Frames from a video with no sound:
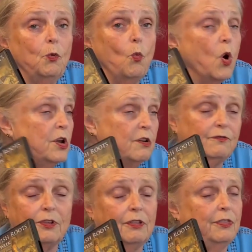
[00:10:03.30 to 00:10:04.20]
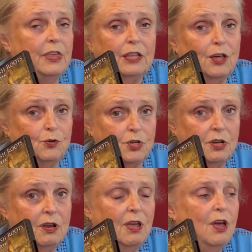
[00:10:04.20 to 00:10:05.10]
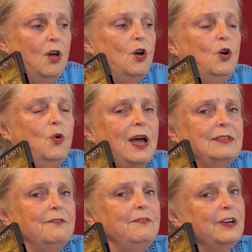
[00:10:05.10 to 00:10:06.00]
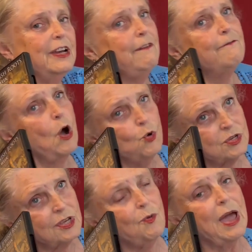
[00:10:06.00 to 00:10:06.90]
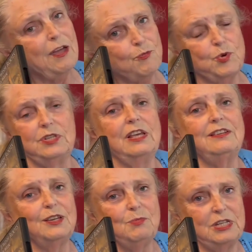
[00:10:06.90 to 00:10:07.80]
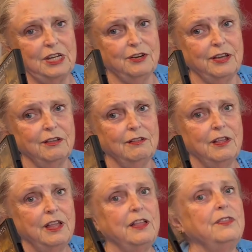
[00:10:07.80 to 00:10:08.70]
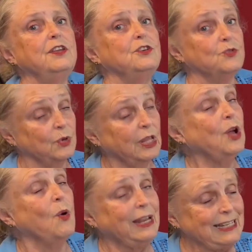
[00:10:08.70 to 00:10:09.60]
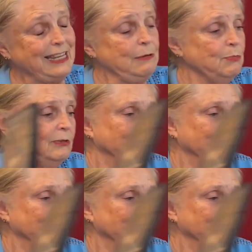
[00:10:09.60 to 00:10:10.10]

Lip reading: wonderful theologian who has a very folksy way of presenting material that is really quite deep.